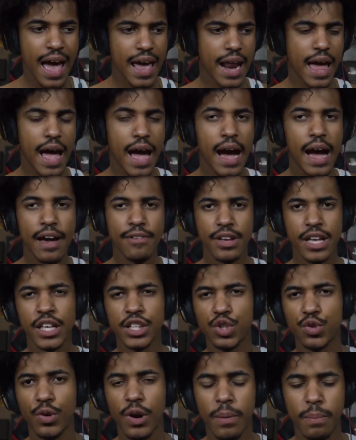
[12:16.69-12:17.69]
And I have an
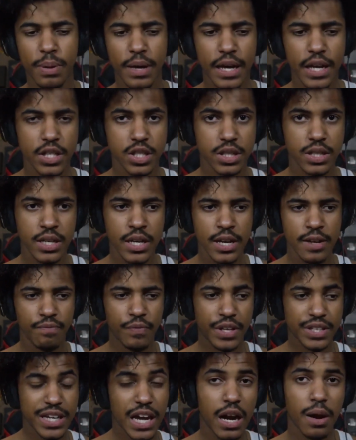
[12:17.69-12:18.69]
Instagram page
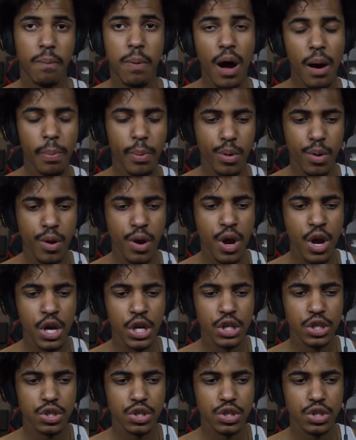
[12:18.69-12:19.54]
that's kind of popular.